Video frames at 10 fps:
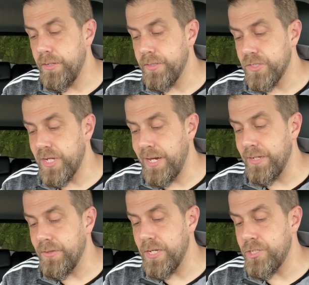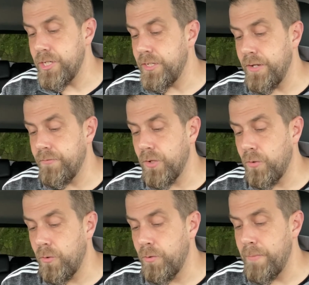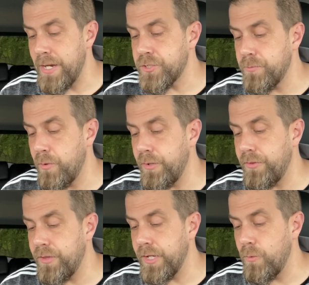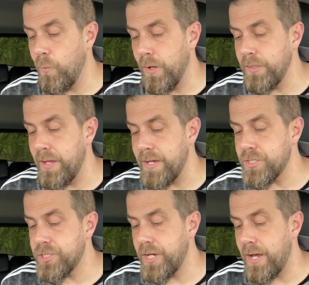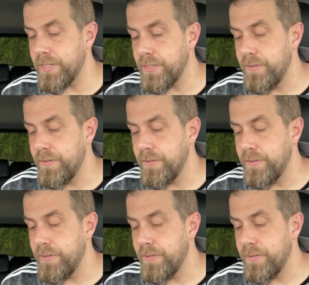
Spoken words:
decided that she'd give the whole matrimony thing one last shot.